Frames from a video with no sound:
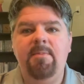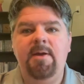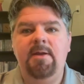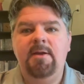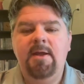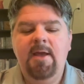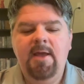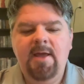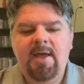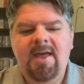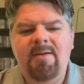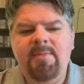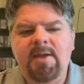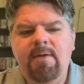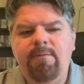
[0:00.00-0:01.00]
But
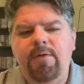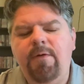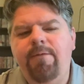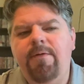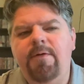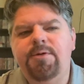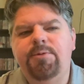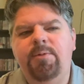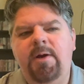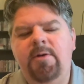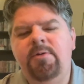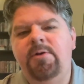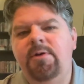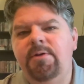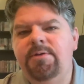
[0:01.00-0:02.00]
I mean, if your first
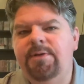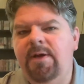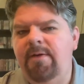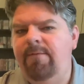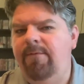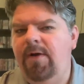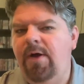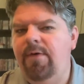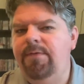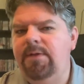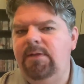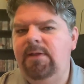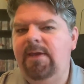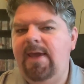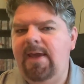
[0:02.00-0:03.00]
rounder is not involved
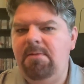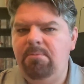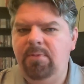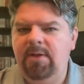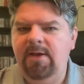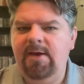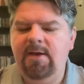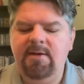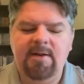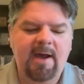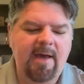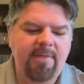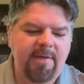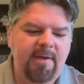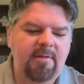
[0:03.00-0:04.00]
in the game plan,
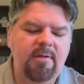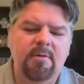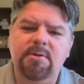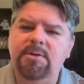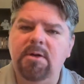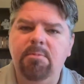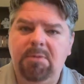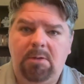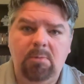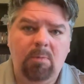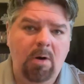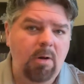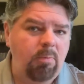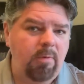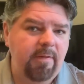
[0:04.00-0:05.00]
I think there's something
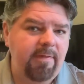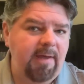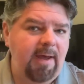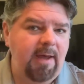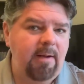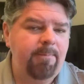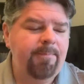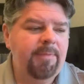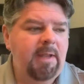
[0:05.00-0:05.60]
wrong with that.